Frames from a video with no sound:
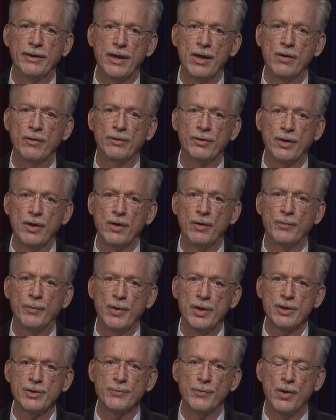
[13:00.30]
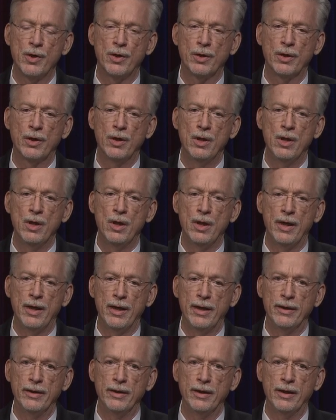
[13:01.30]
downtown Bismarck
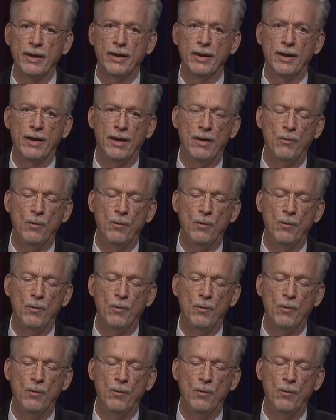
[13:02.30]
and a